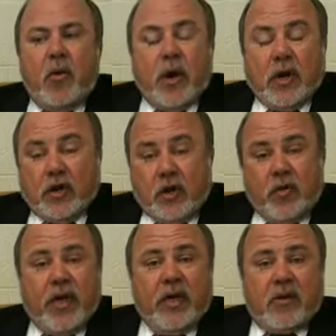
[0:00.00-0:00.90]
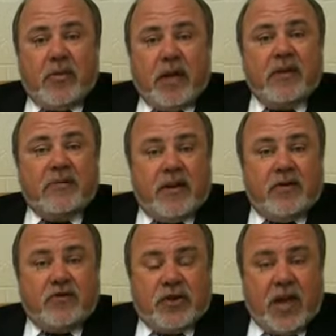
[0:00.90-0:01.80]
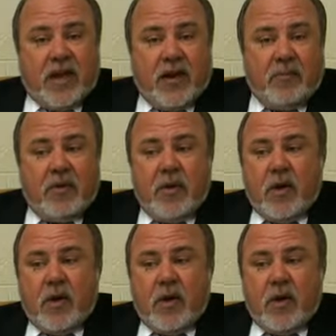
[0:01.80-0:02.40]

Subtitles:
We do think there'll be continued shakeup.